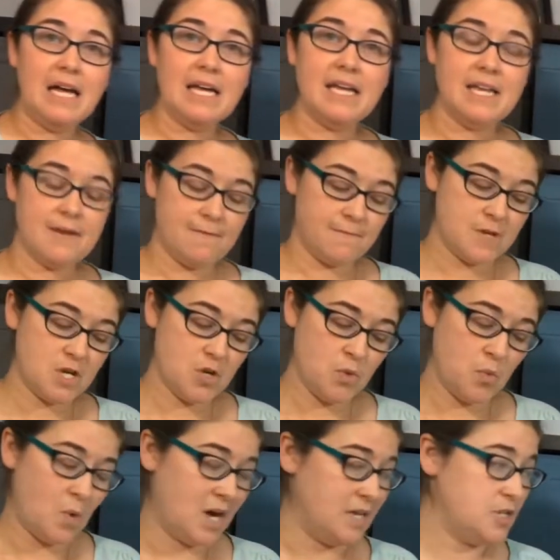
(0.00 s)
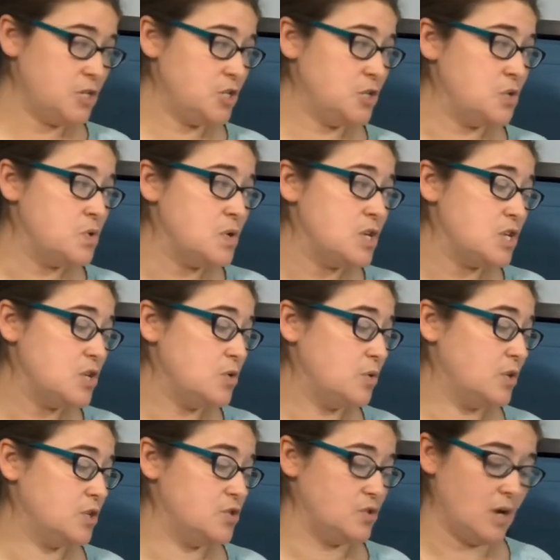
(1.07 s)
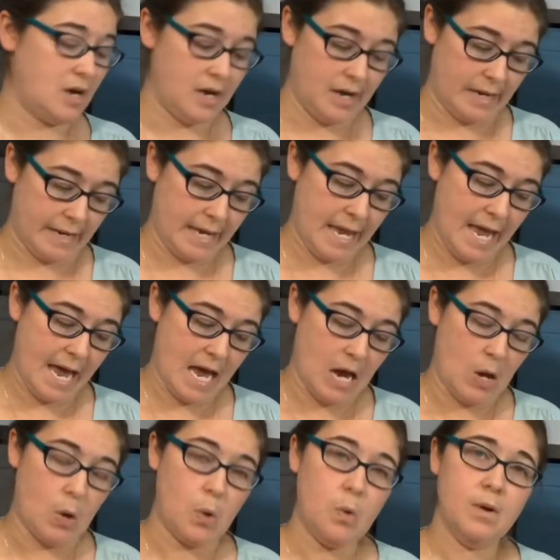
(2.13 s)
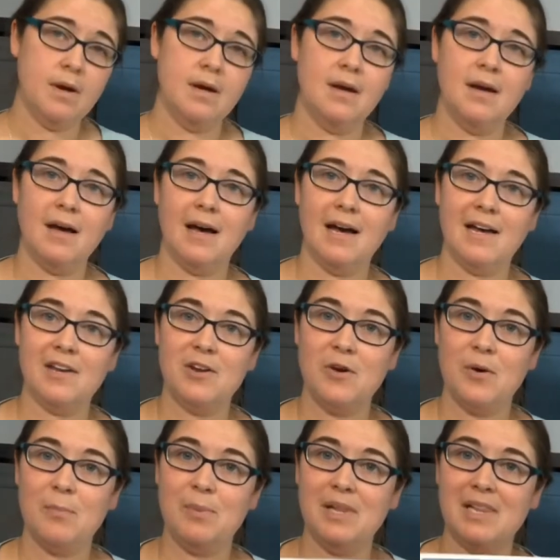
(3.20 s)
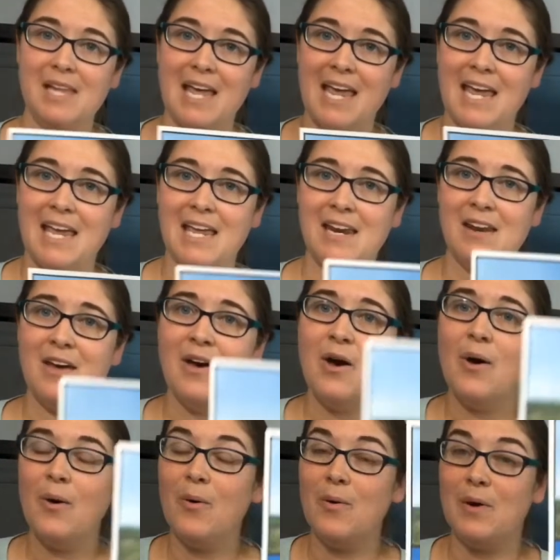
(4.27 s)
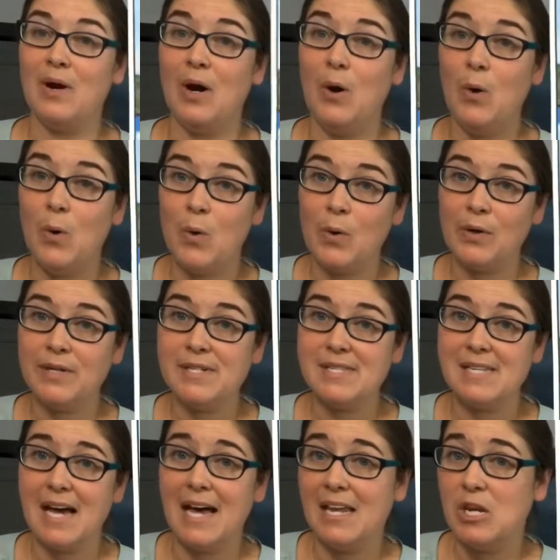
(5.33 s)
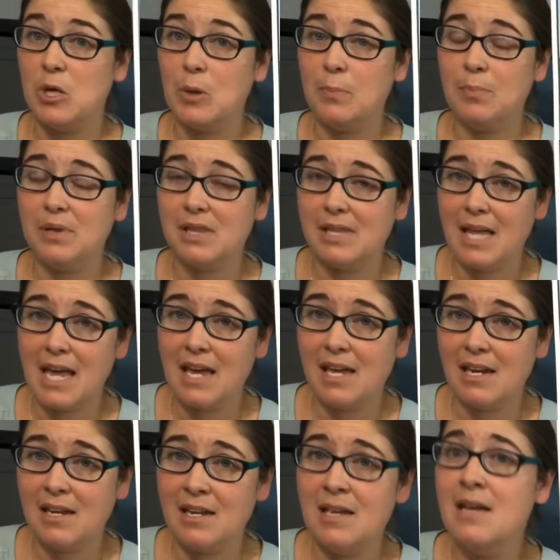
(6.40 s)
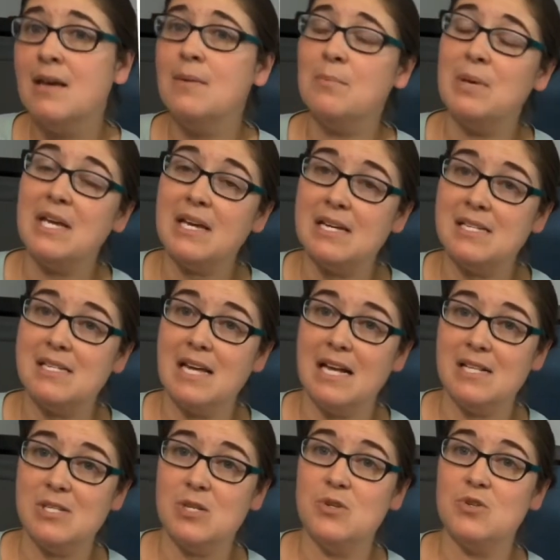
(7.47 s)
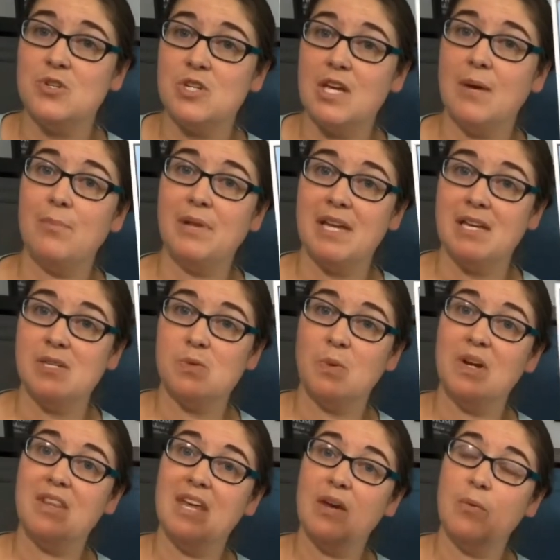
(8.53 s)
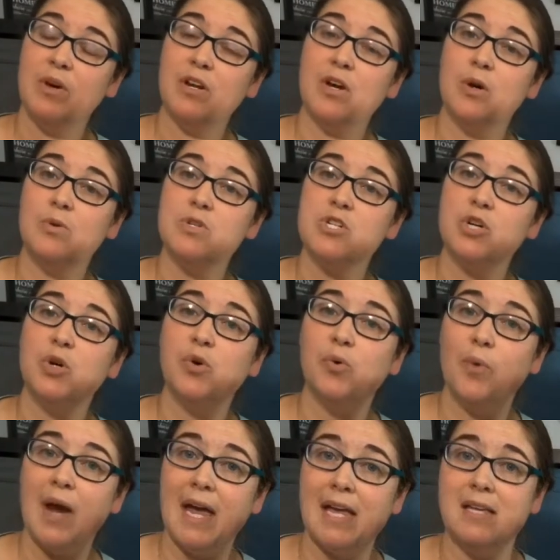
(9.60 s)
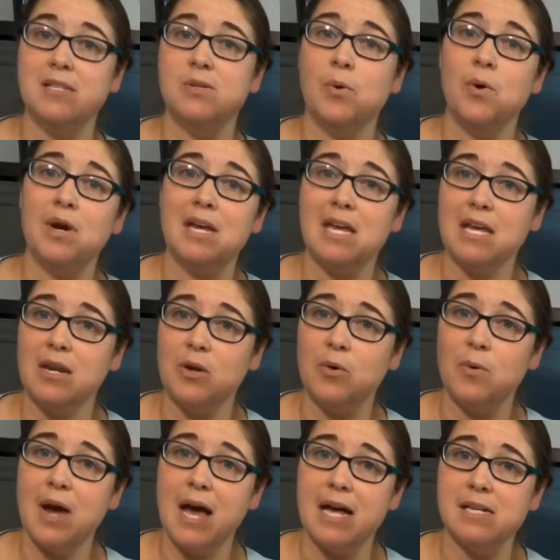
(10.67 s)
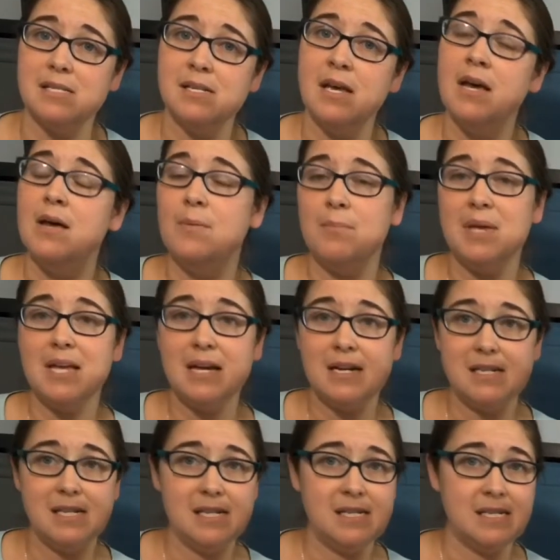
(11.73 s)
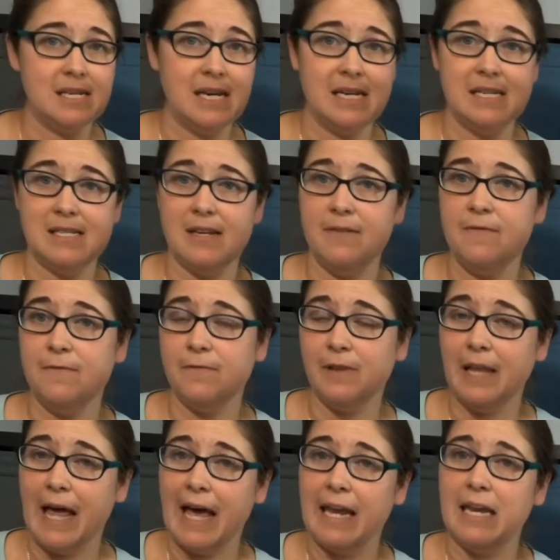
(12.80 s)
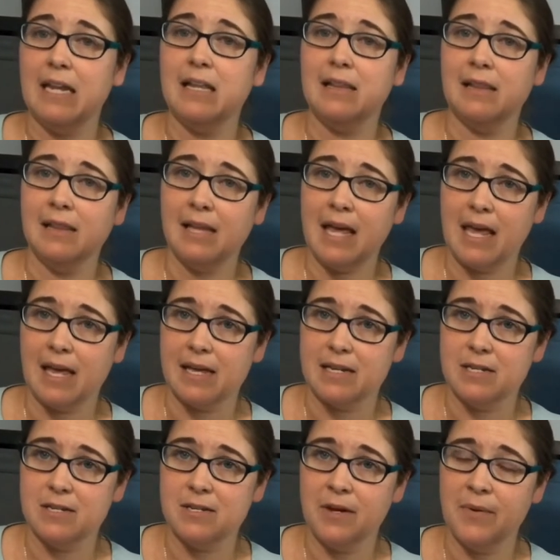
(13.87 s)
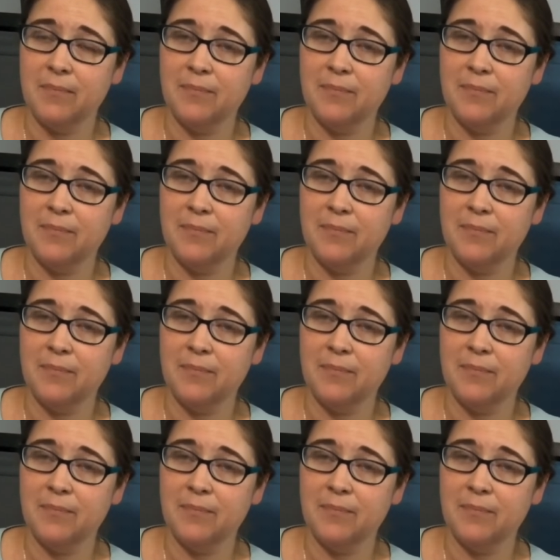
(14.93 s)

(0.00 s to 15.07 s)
If you want to, you could draw a cow on your plane or a horse on your plane, because that's usually a place where they would go to graze or eat grass because it's nice and flat land.